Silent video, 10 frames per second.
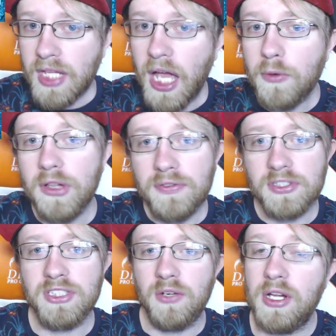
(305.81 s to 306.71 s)
I would love to
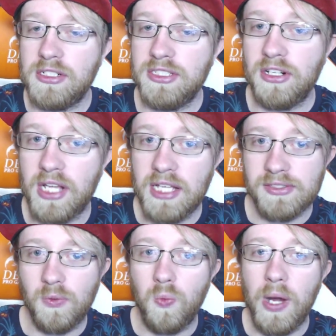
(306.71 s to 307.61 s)
see a Resh's art as
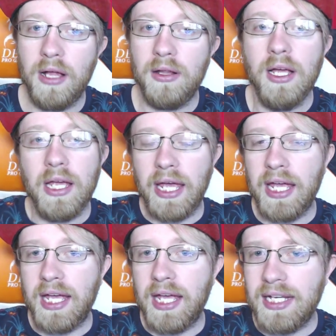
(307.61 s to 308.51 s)
well.
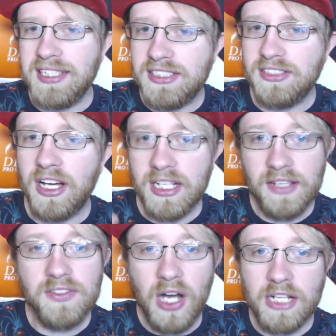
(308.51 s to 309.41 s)
And inside, if
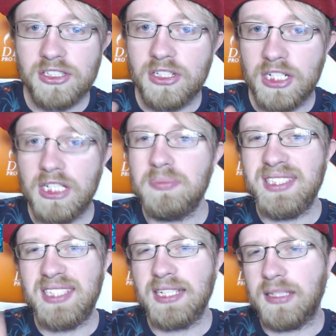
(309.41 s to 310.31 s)
they're actually going to keep
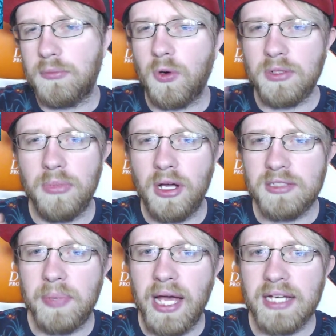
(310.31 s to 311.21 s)
6 Unbroken Bonds
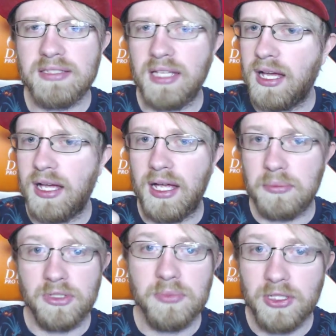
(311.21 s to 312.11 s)
packs, uh, I'm
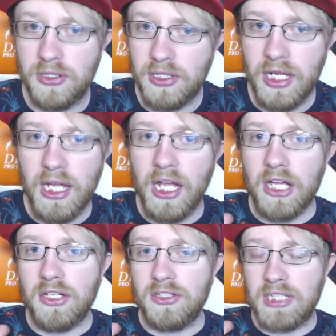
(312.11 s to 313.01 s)
going to be good.
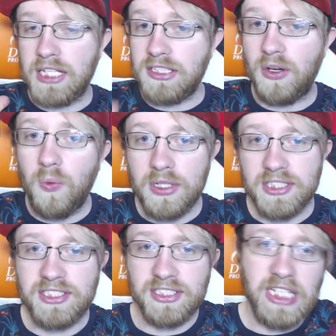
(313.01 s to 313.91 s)
Because I don't want to
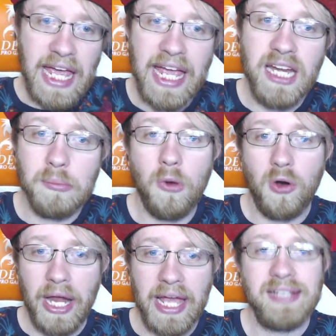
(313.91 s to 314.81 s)
see any
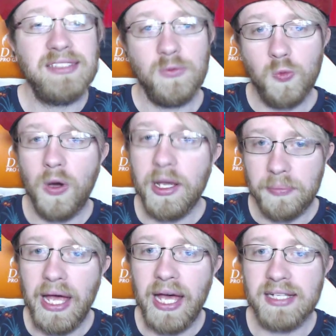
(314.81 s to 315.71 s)
more X and Y
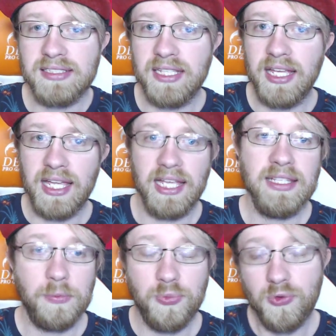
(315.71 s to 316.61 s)
packs in
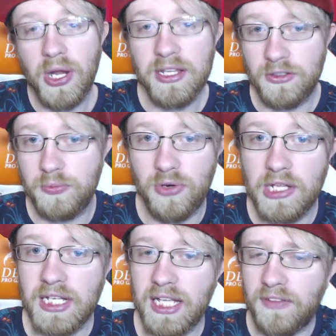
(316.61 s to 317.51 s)
the brand new
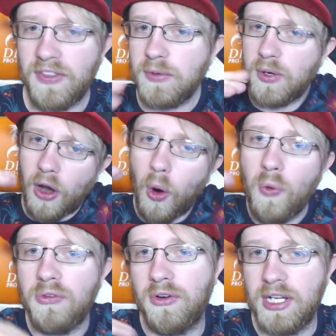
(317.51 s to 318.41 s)
product. I think we're
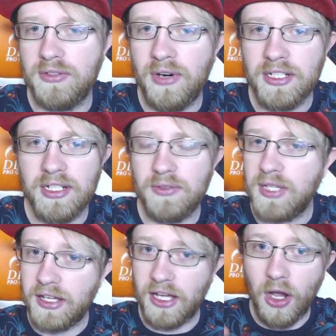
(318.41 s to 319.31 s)
over it, right? You know,
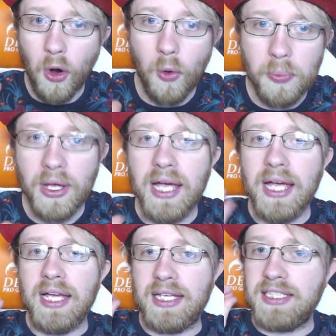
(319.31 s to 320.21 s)
I hope
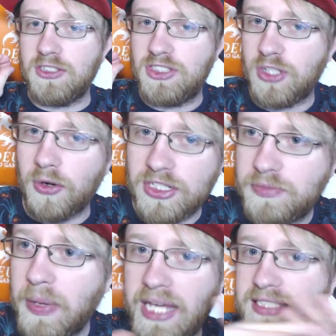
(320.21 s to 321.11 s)
their storage
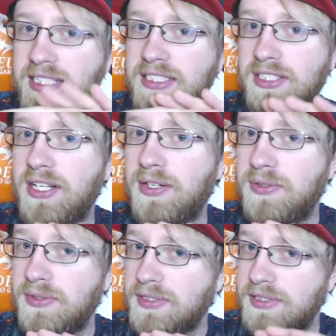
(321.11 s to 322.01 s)
space is, you know,
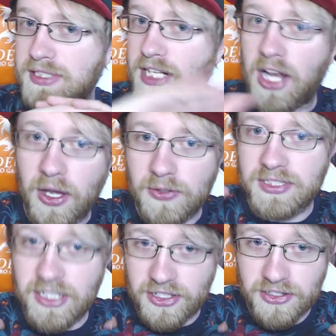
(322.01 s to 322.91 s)
closed
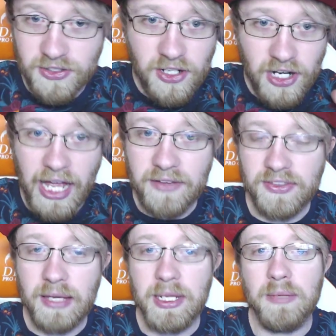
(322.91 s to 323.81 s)
and do not have
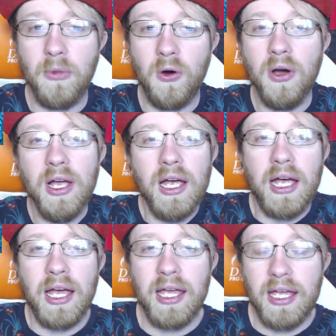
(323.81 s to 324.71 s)
them anymore.
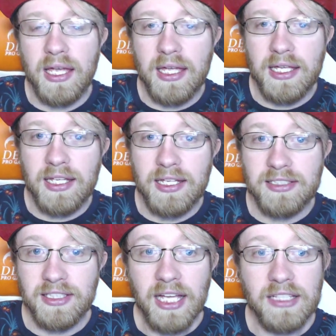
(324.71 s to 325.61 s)
And
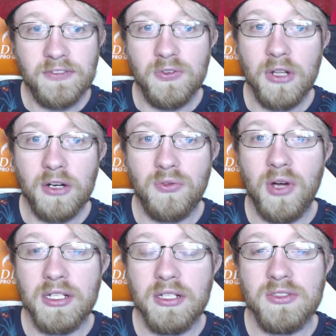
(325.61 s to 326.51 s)
yeah, the full art,
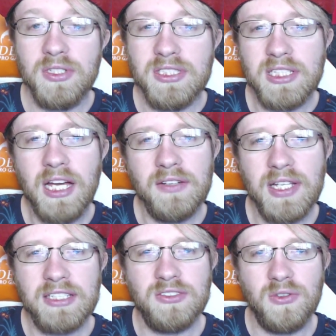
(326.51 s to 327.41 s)
right? You know, so it's kind of
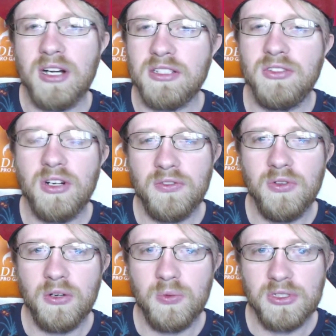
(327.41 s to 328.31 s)
like Zoroark. Zoroark full
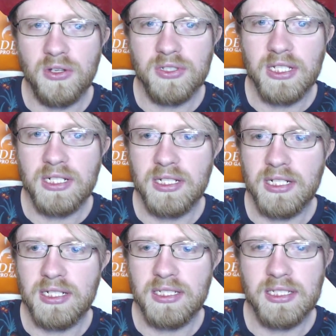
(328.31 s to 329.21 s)
art was only in, in,
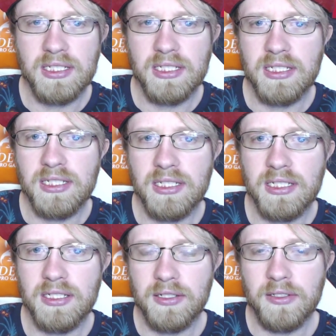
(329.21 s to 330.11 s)
in
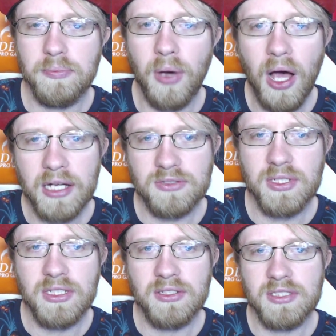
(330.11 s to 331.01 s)
uh, the box,
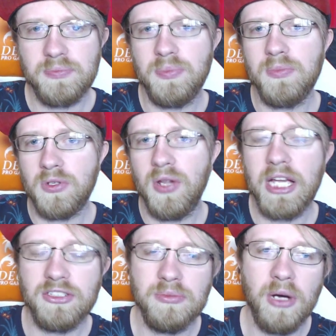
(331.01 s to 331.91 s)
right? In this
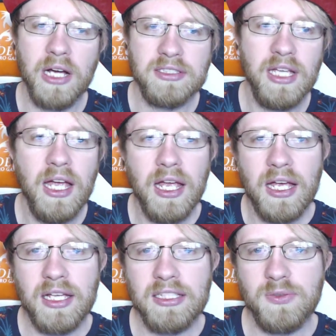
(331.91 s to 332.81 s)
collection box
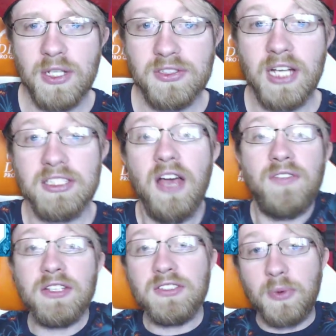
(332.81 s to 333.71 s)
as well. So guys,
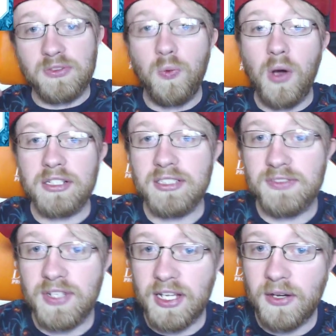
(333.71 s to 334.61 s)
thanks so much for watching this
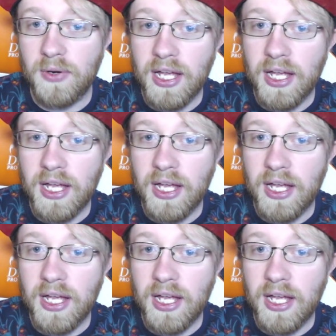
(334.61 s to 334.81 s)
video.